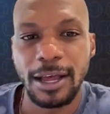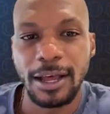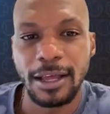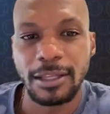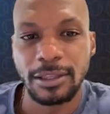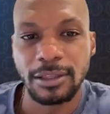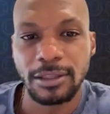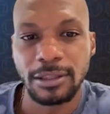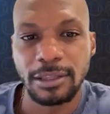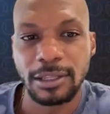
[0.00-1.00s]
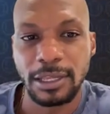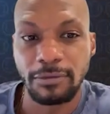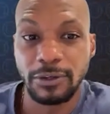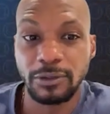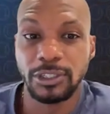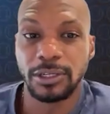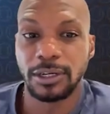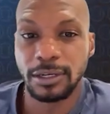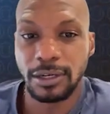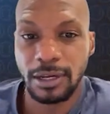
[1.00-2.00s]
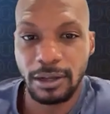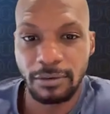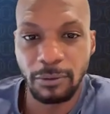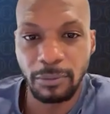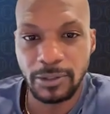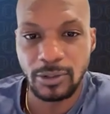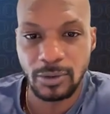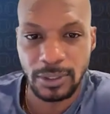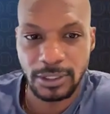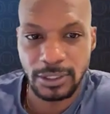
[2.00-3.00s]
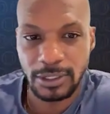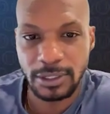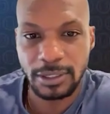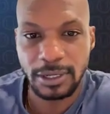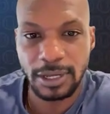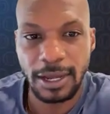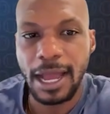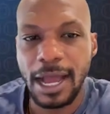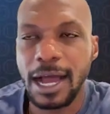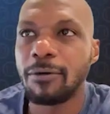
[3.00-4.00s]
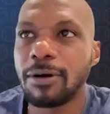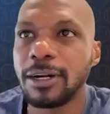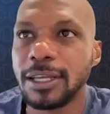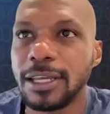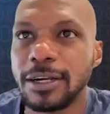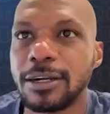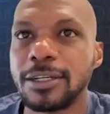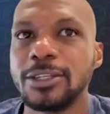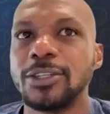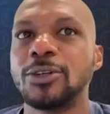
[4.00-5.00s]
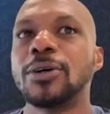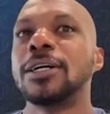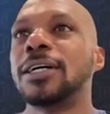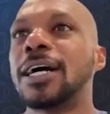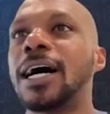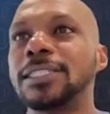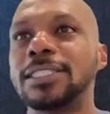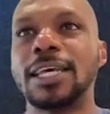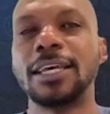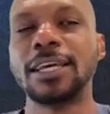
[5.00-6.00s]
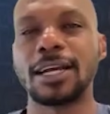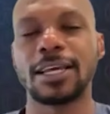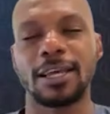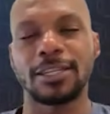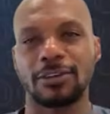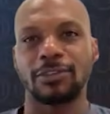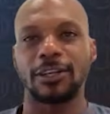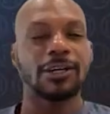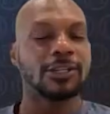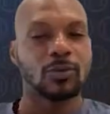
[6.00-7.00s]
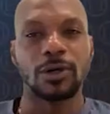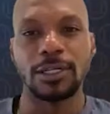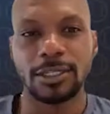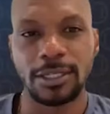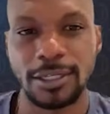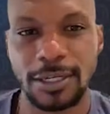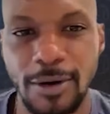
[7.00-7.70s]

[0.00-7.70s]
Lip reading: and the future of open source. I want to hear your hot take, I guess, if there is one